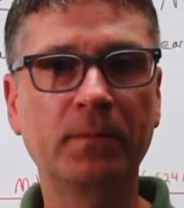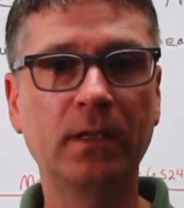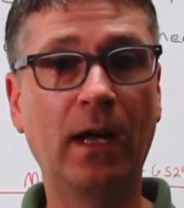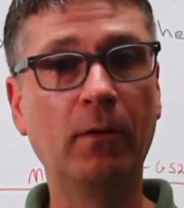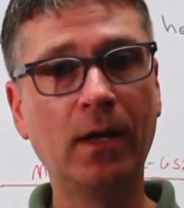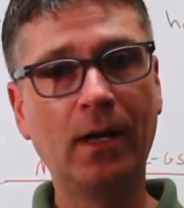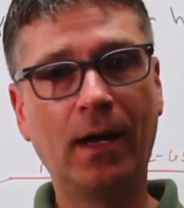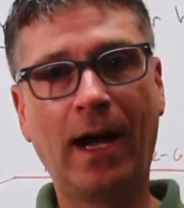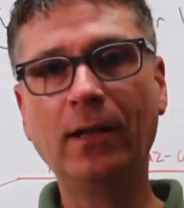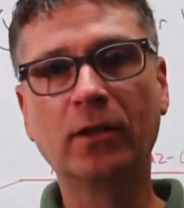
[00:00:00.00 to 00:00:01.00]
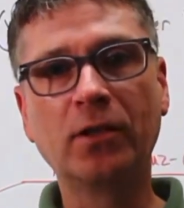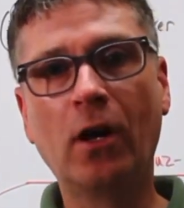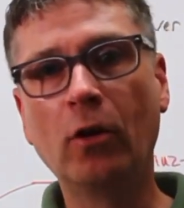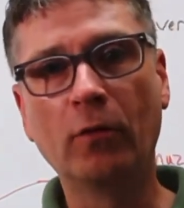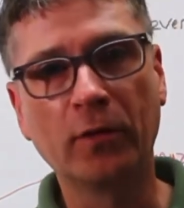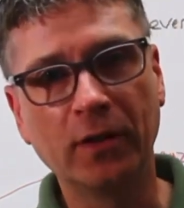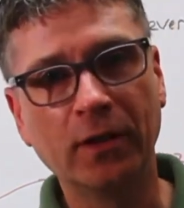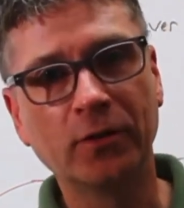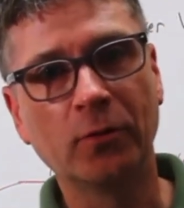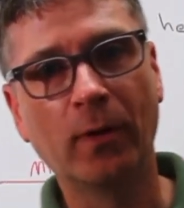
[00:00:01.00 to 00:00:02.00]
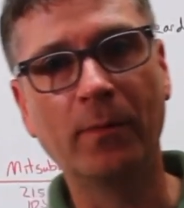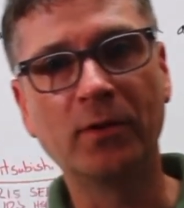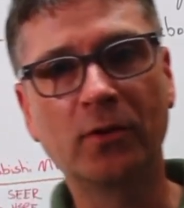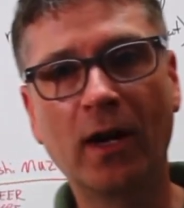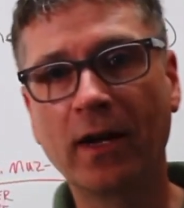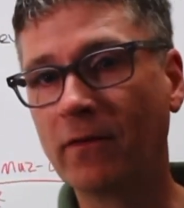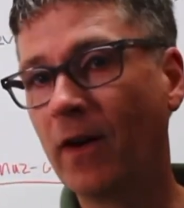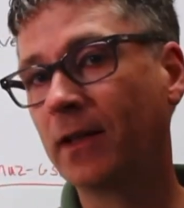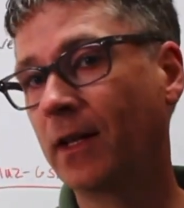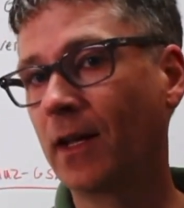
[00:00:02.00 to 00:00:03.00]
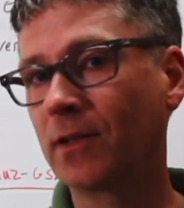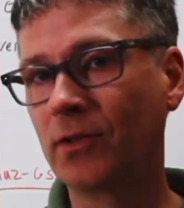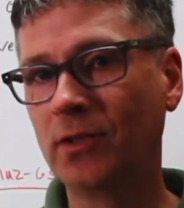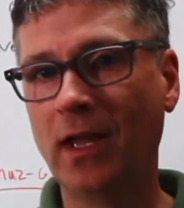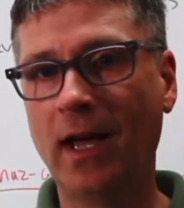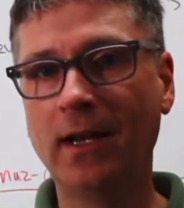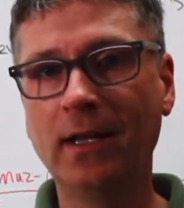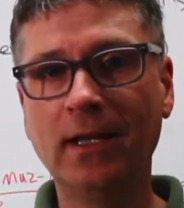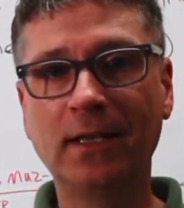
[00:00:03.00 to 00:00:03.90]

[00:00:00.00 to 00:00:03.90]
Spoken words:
Now, I looked all over the interweb to try and find the answer to that.